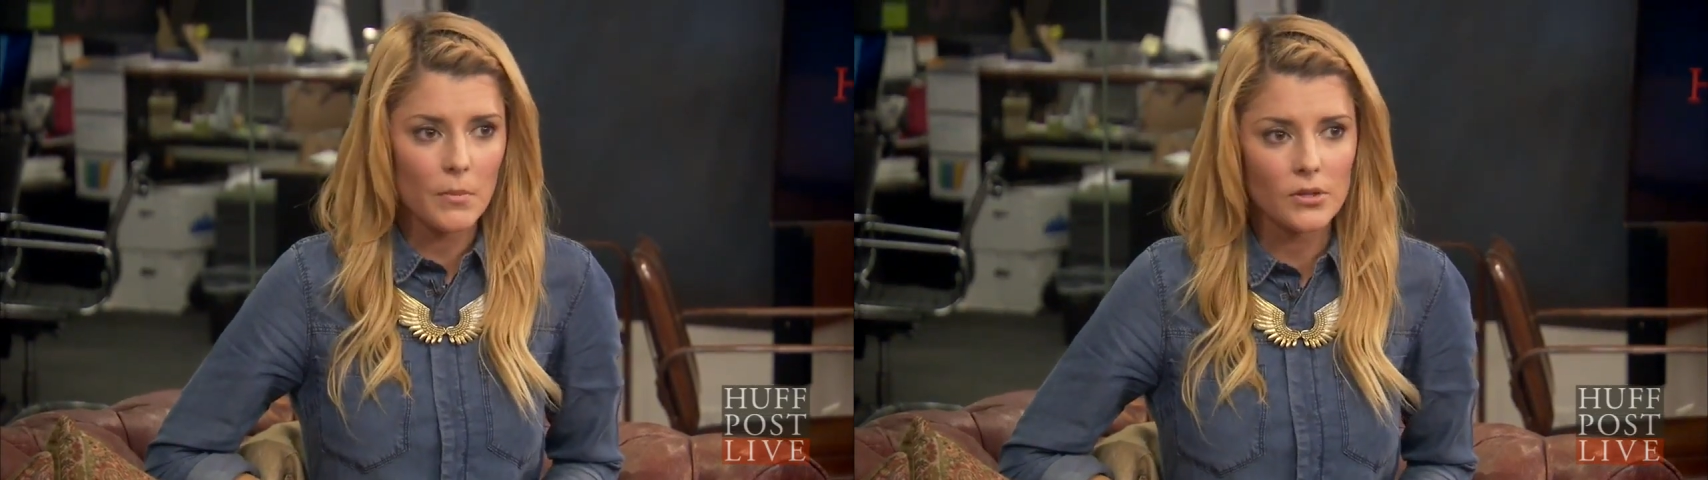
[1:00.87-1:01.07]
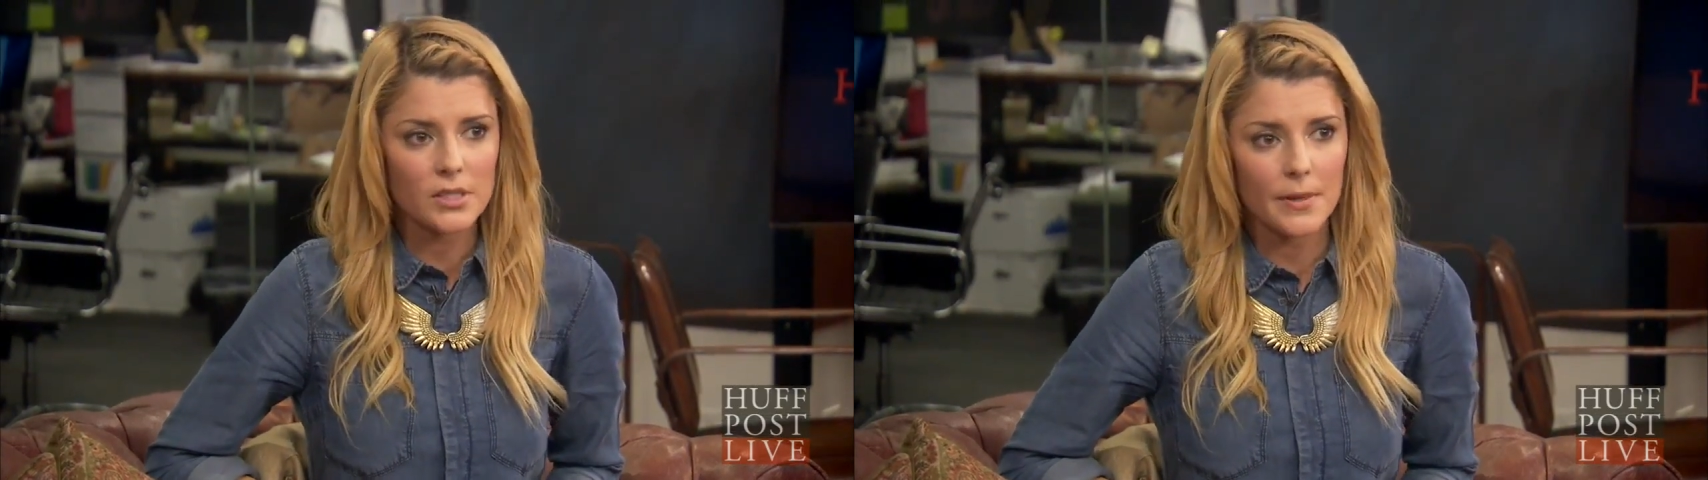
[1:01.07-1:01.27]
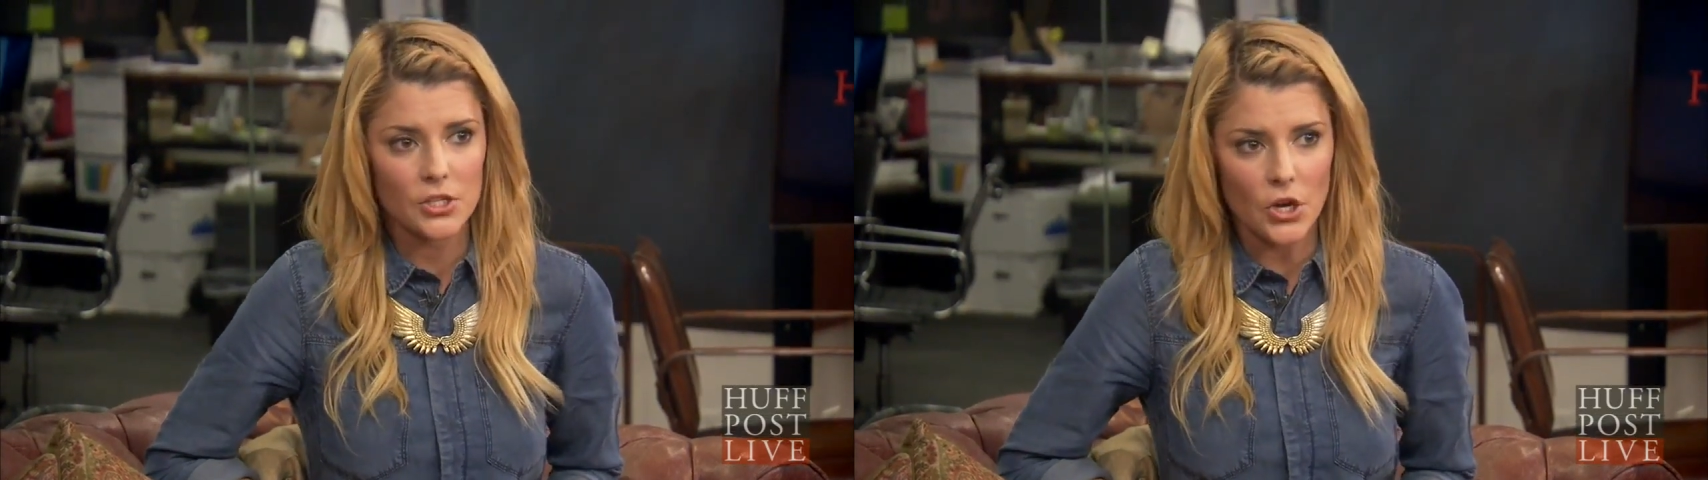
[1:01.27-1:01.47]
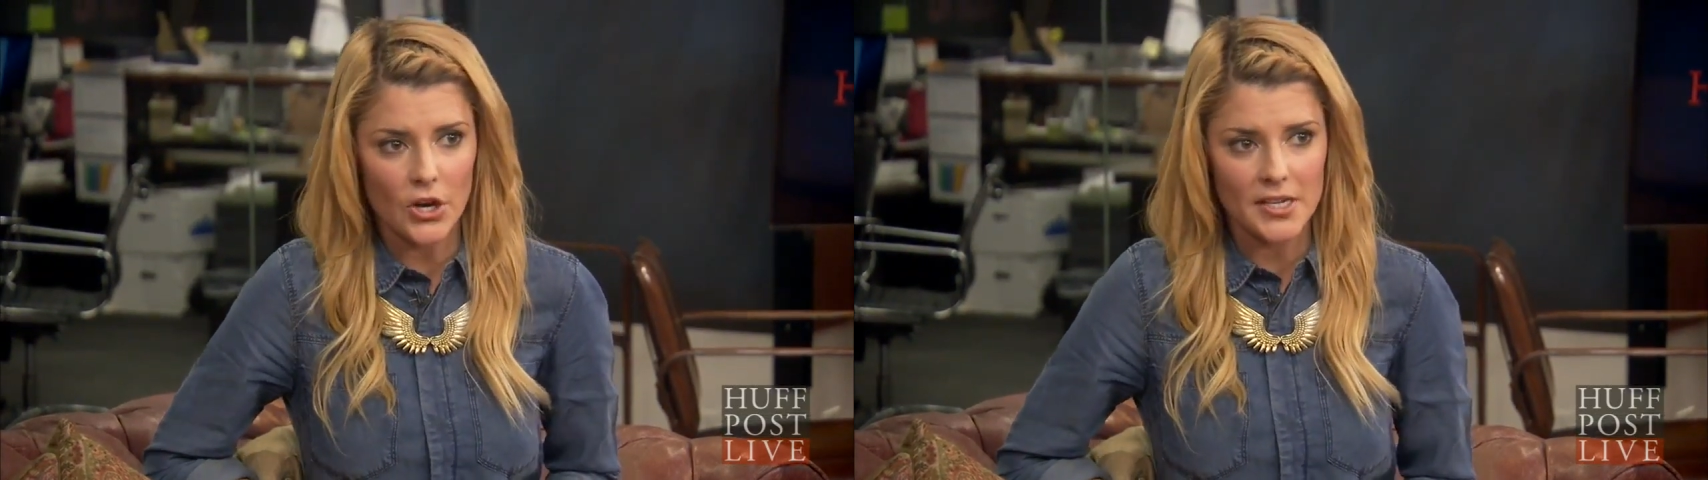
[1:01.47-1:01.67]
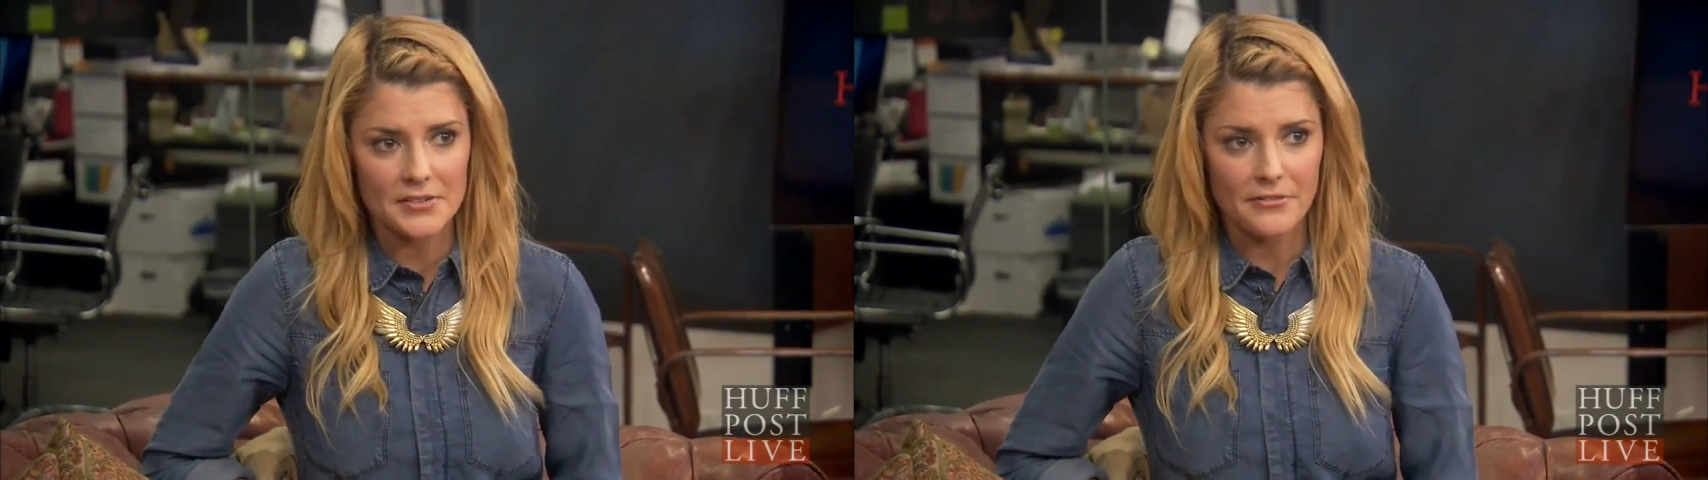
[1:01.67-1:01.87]
most about
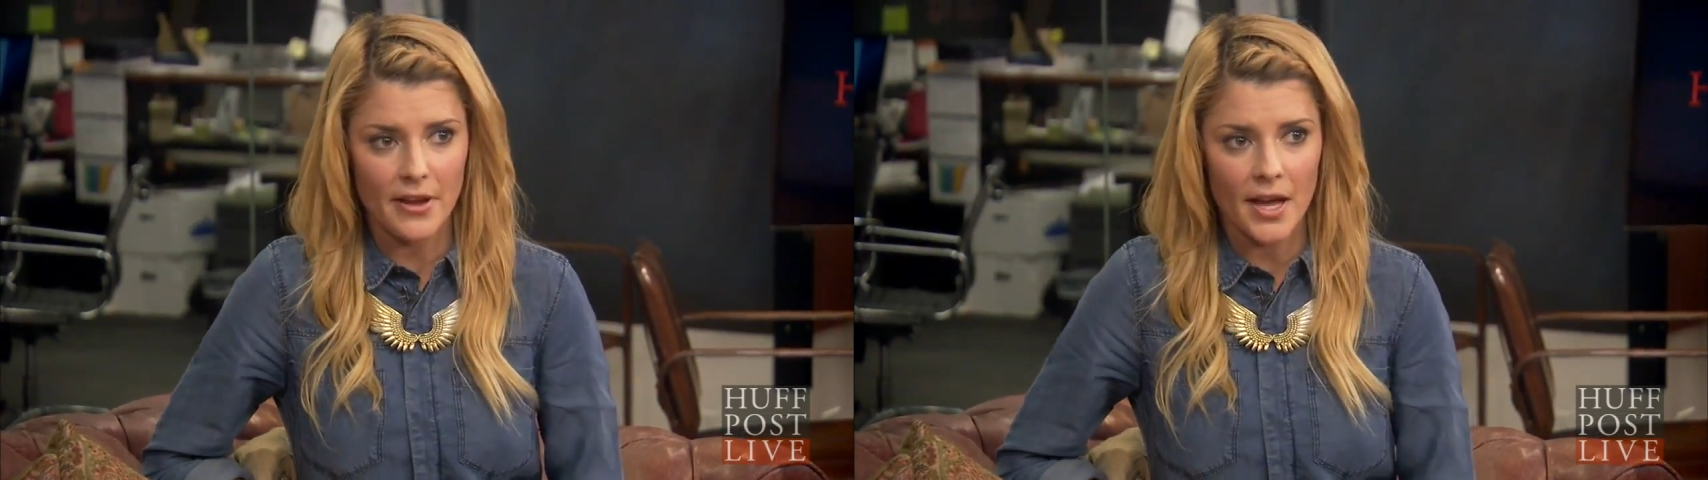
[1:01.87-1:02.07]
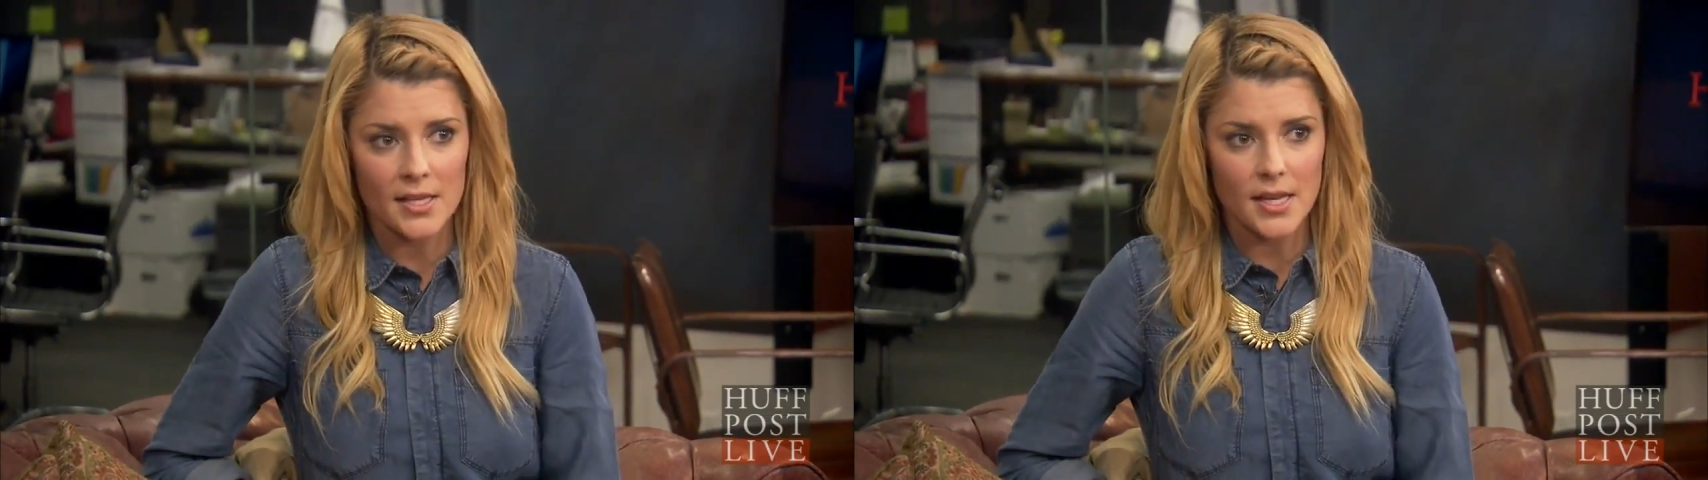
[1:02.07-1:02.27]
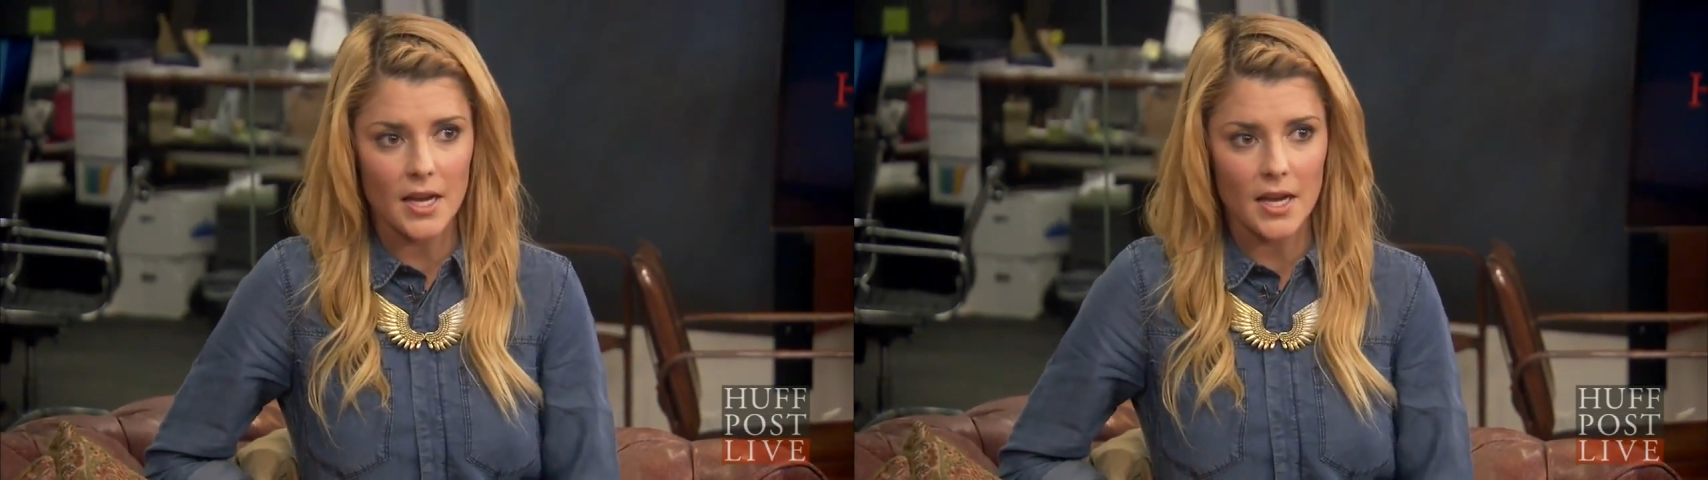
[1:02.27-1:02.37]
talking to fans?